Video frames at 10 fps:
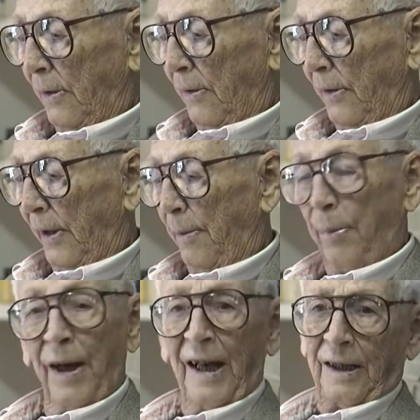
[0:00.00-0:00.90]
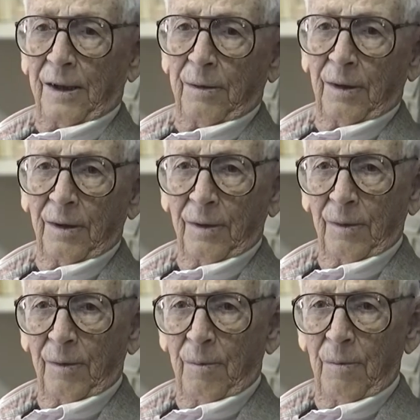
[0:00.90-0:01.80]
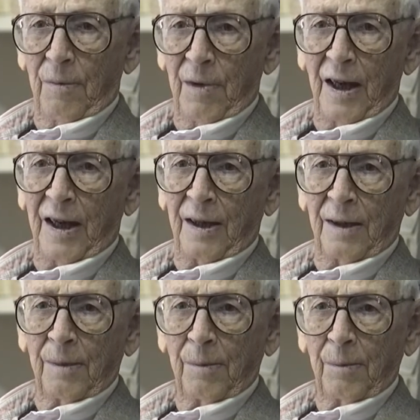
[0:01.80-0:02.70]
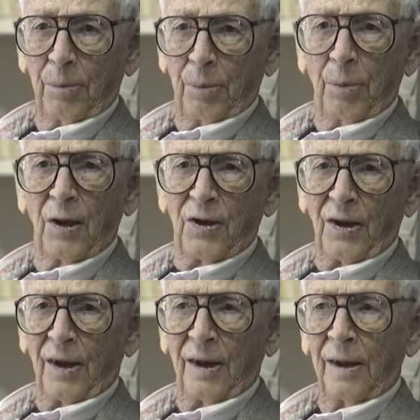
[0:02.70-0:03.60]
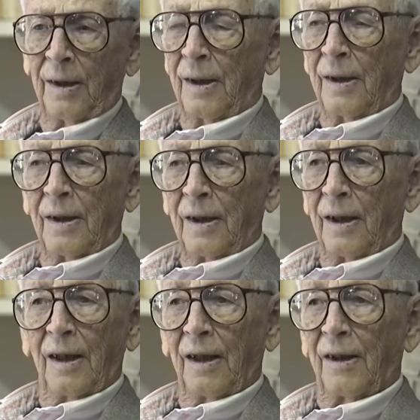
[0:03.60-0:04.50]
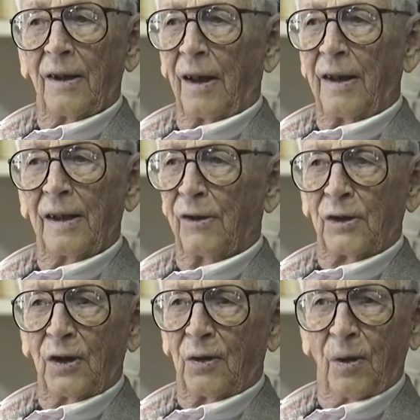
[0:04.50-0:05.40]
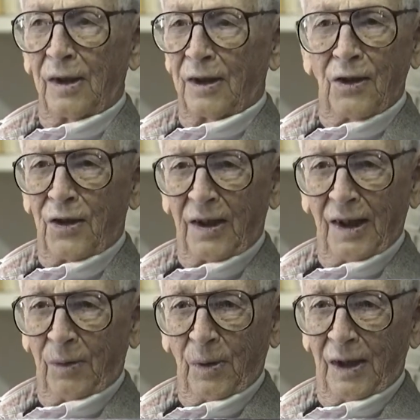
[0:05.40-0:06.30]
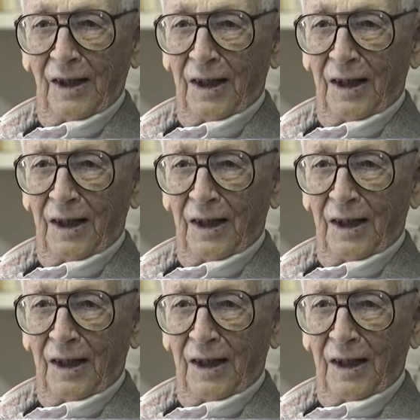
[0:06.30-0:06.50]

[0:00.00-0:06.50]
they backed me personally. And I never could quite understand why they